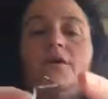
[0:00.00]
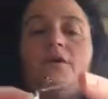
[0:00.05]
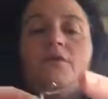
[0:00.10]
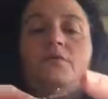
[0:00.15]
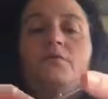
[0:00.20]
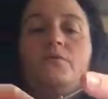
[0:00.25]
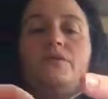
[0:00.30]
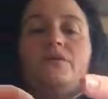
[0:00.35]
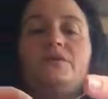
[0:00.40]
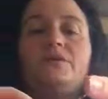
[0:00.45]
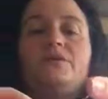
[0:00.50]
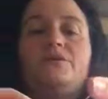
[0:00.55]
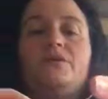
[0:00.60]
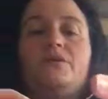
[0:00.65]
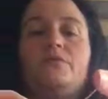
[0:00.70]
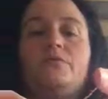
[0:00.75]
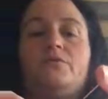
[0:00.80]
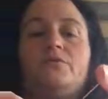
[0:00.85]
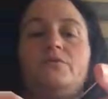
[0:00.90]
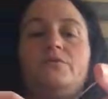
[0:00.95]
I'm going to
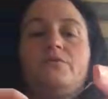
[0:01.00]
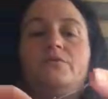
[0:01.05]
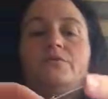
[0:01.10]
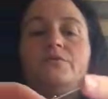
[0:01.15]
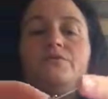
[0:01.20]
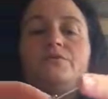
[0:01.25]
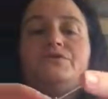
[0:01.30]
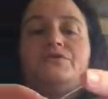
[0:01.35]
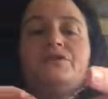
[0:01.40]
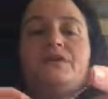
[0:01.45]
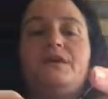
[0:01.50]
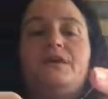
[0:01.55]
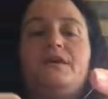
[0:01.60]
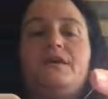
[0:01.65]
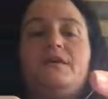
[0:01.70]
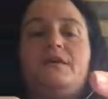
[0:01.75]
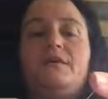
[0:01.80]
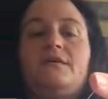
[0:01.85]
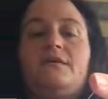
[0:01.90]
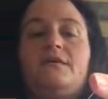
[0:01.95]
double
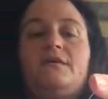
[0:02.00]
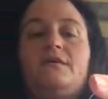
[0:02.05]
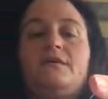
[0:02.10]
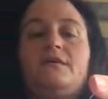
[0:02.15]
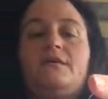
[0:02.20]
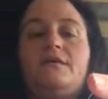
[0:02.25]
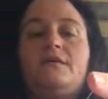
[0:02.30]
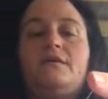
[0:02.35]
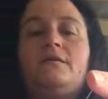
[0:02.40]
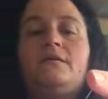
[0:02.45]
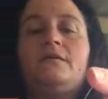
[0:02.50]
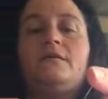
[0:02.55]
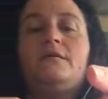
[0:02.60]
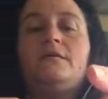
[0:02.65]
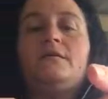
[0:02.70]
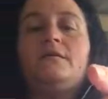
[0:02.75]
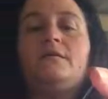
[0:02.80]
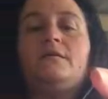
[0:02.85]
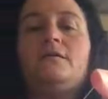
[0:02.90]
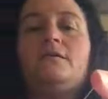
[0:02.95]
crochet
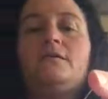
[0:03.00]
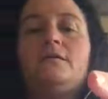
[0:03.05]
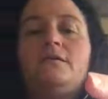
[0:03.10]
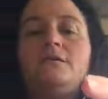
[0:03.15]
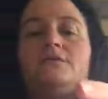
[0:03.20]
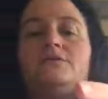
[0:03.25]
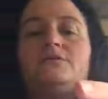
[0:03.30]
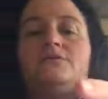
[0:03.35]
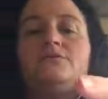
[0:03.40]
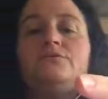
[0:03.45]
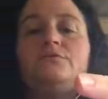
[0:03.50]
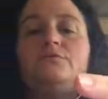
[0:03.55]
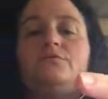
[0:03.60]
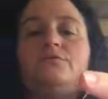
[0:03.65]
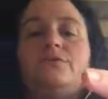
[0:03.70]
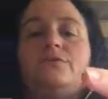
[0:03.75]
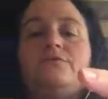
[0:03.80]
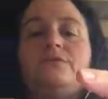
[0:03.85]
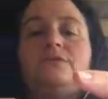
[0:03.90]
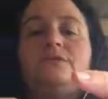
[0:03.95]
into the
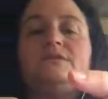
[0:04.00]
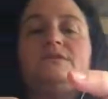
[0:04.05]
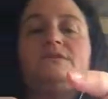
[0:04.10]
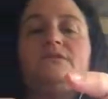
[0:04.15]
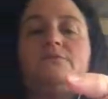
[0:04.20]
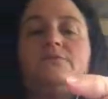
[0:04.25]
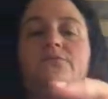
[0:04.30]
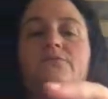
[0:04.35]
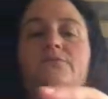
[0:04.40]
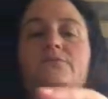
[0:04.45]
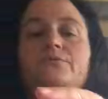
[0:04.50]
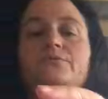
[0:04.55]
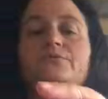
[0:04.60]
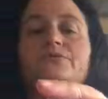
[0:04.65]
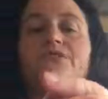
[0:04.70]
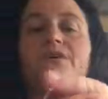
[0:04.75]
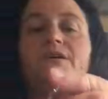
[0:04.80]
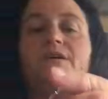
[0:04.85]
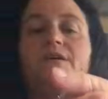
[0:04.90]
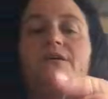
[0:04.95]
previous double
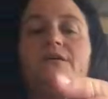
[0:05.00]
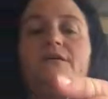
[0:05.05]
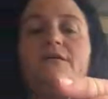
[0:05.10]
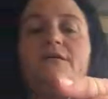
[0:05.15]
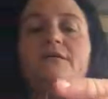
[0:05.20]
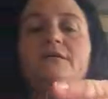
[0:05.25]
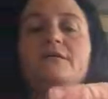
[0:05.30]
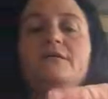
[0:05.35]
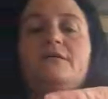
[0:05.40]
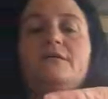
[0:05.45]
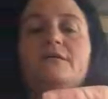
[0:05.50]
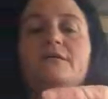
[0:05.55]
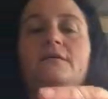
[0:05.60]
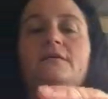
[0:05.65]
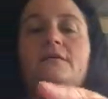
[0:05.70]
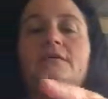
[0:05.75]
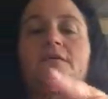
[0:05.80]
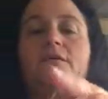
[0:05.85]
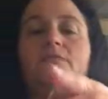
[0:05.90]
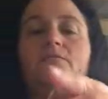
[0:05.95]
crochet.
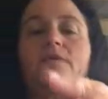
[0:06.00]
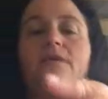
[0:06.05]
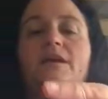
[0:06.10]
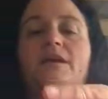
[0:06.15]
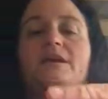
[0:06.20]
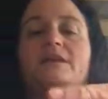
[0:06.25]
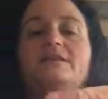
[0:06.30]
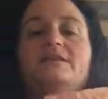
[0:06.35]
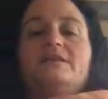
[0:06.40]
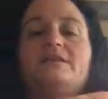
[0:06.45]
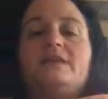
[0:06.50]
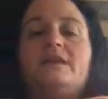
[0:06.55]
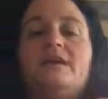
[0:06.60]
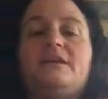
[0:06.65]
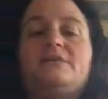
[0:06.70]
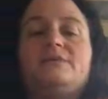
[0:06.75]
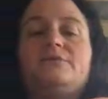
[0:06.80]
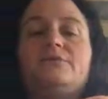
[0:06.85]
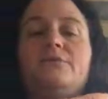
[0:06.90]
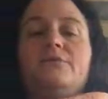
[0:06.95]
When I get to the
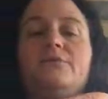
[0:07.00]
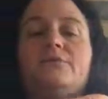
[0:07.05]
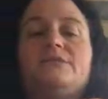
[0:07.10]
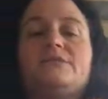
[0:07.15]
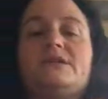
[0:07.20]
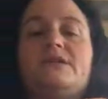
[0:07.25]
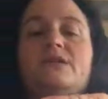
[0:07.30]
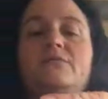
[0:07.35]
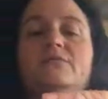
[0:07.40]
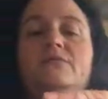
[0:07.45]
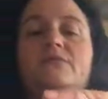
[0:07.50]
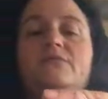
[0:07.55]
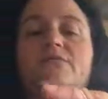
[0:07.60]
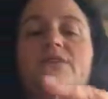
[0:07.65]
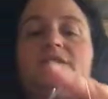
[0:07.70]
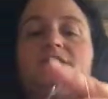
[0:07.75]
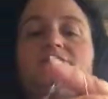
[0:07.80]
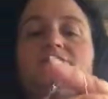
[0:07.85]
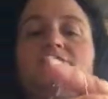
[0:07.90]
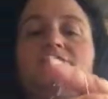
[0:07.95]
next row, it's going to be a
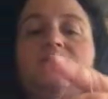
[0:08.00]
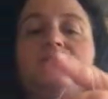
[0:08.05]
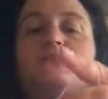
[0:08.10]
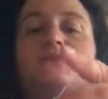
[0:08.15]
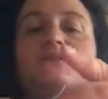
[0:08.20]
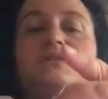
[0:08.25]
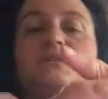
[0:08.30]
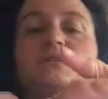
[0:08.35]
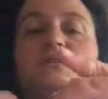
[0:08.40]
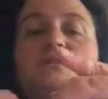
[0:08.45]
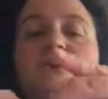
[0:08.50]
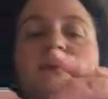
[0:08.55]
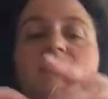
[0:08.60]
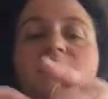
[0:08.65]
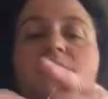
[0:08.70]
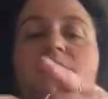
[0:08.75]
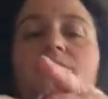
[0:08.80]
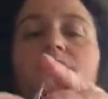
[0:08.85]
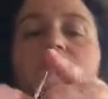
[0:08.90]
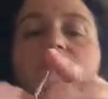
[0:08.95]
V-stitch, but this
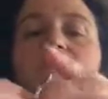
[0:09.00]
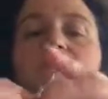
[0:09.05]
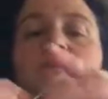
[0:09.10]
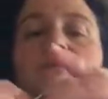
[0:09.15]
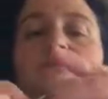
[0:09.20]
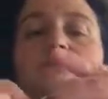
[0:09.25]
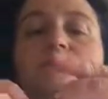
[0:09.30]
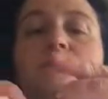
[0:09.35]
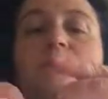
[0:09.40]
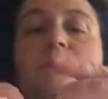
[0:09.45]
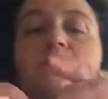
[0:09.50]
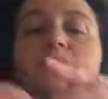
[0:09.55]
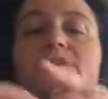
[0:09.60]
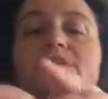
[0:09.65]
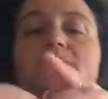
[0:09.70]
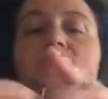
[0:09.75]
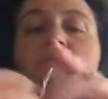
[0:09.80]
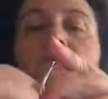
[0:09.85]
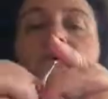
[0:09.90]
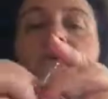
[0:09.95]
time, this row,
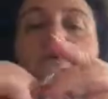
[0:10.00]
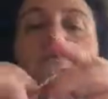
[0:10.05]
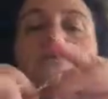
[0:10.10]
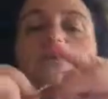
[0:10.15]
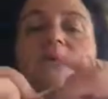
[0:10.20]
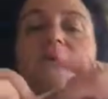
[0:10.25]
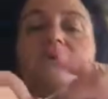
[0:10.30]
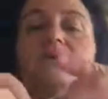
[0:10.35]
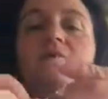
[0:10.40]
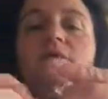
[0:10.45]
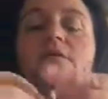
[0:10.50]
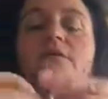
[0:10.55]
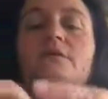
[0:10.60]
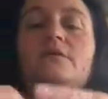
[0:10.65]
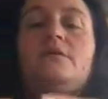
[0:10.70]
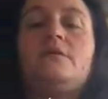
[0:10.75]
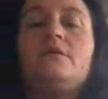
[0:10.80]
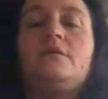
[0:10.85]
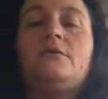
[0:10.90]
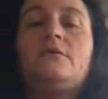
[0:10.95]
it's all going to be
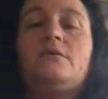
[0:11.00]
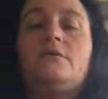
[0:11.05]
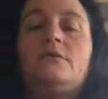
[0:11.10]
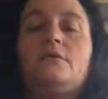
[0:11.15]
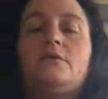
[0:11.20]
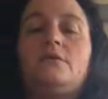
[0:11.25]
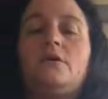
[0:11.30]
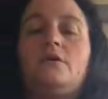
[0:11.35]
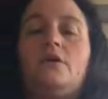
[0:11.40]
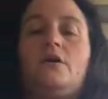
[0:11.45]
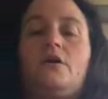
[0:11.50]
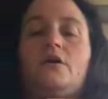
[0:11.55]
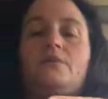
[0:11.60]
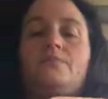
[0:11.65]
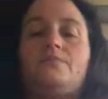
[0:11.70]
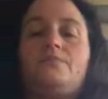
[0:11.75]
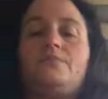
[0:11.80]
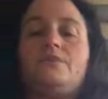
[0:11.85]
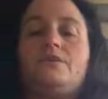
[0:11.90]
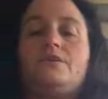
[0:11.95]

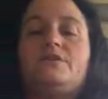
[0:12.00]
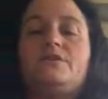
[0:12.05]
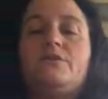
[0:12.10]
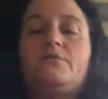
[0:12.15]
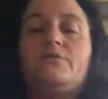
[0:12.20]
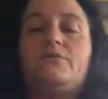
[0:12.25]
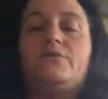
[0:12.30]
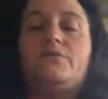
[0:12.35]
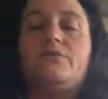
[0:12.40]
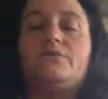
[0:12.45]
a double